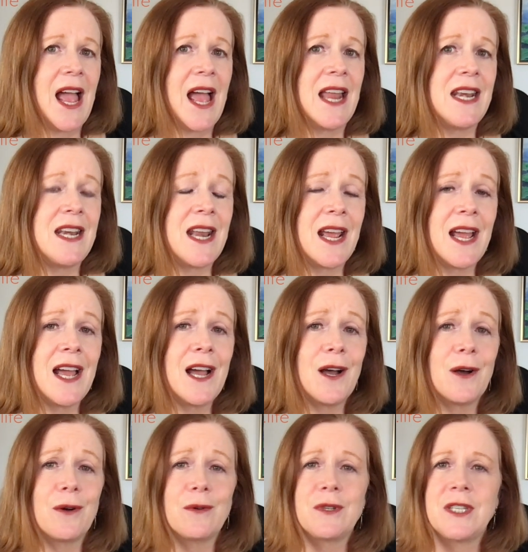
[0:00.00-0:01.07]
And
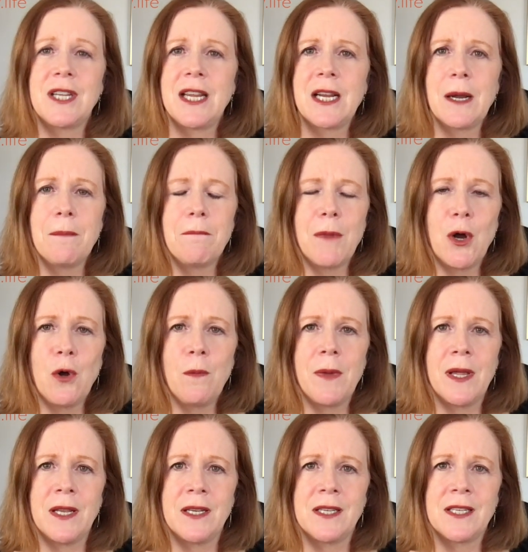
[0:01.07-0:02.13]
now take a
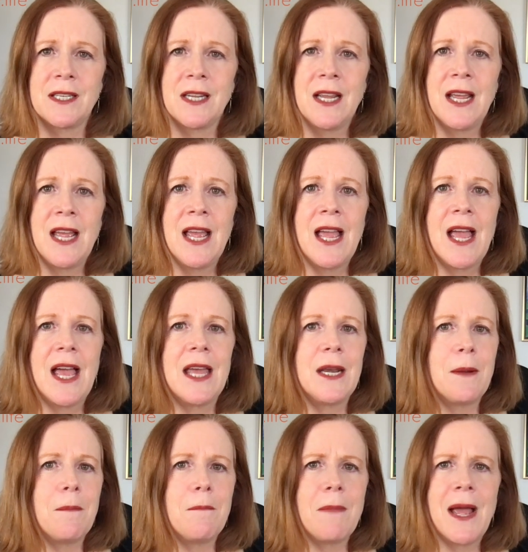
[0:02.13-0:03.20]
moment and
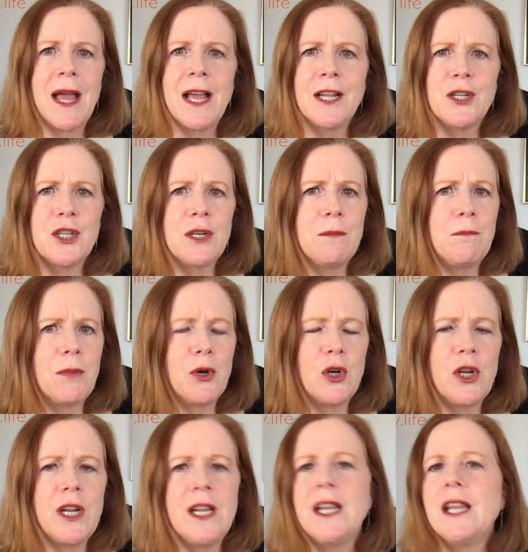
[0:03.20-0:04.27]
imagine
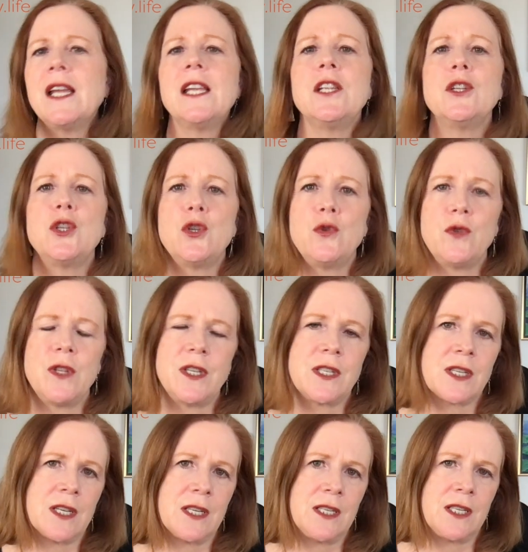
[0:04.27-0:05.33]
putting into this
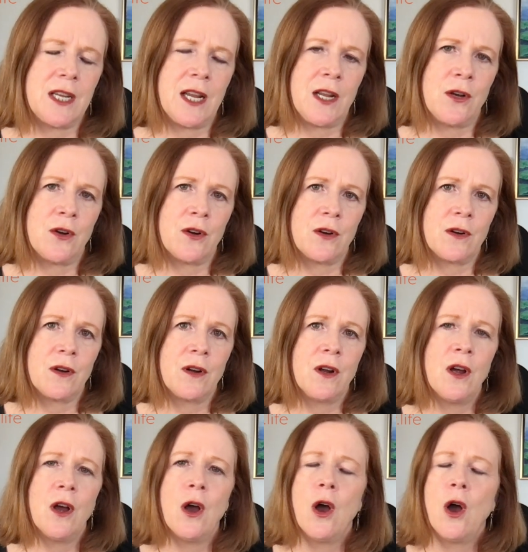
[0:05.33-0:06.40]
container
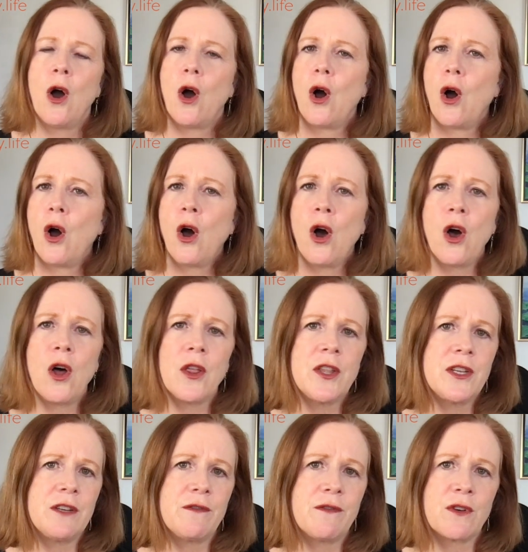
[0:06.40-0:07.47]
all
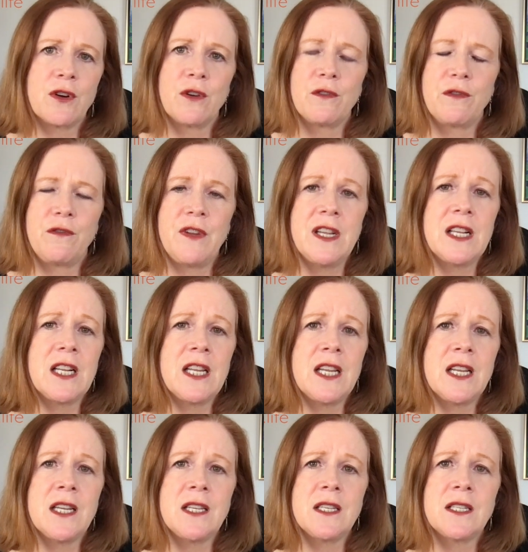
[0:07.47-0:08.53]
the difficult
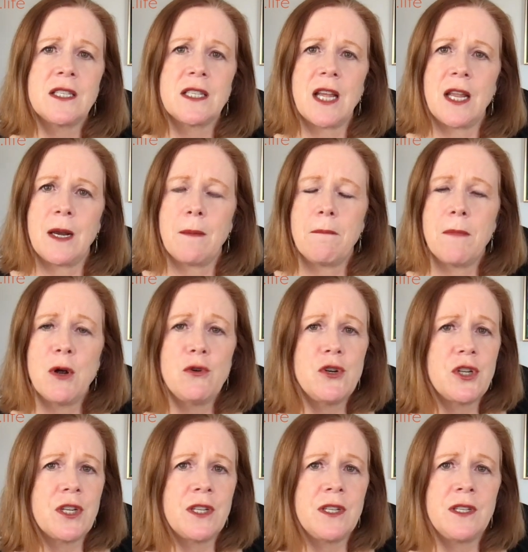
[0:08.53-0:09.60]
feelings and
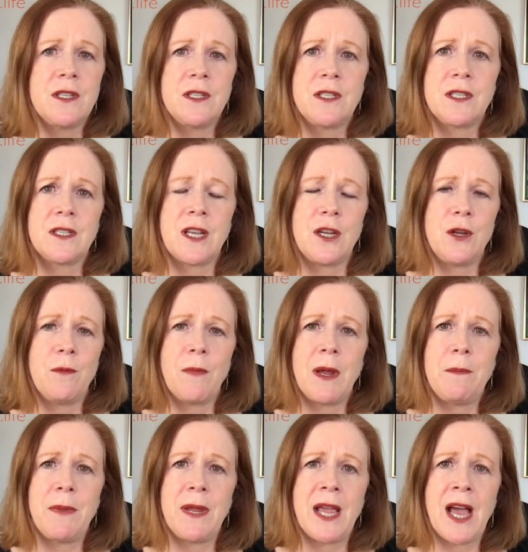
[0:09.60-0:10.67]
emotions that you
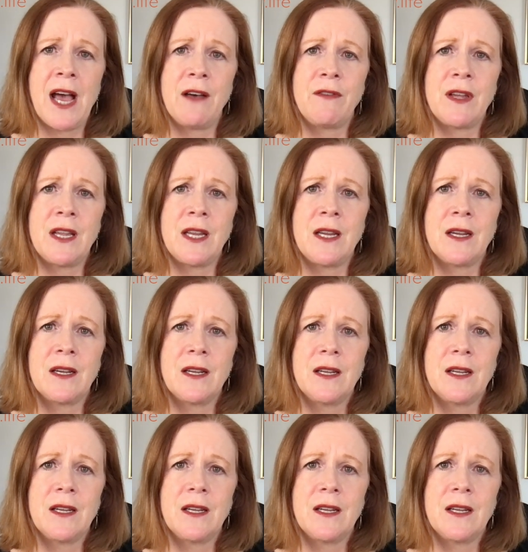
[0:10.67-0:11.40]
might be having.